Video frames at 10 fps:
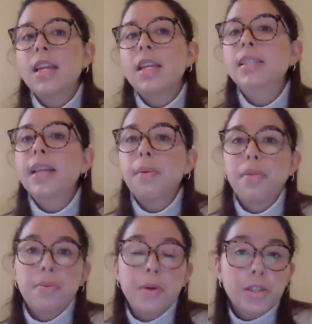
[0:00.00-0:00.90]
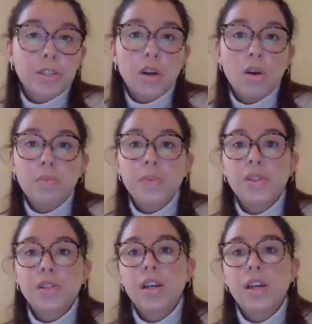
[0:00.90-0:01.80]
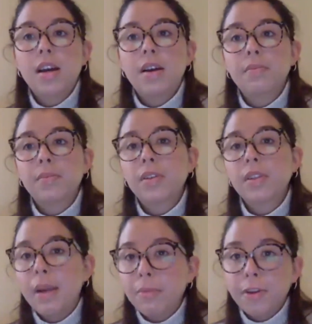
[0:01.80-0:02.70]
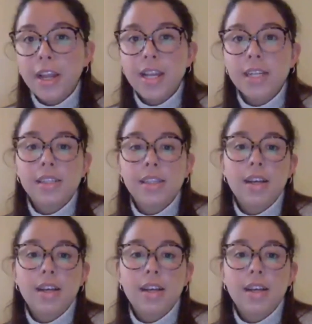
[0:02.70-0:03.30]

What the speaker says: in-depth workshops, collaborate,